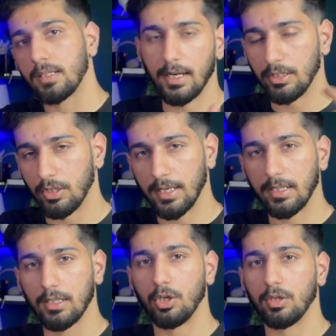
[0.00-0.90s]
and you're
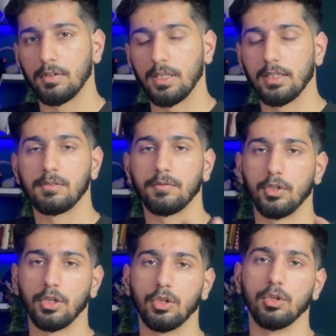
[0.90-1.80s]
getting a lot of clicks for
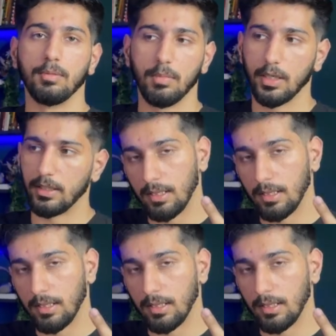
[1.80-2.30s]
good money.